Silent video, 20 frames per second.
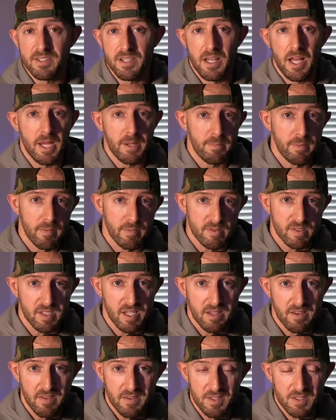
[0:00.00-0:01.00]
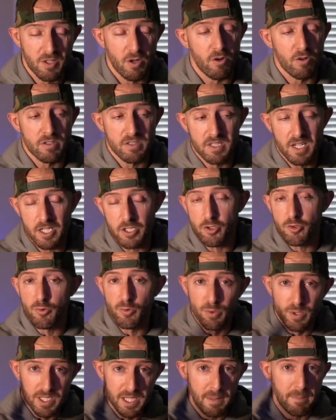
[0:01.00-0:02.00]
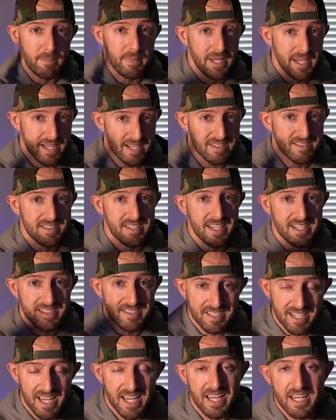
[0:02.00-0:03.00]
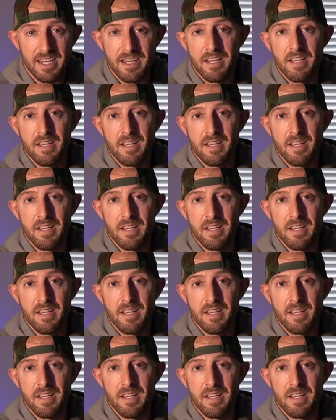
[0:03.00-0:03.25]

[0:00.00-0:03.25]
A lot of people say that this card's not truly a PSA 10.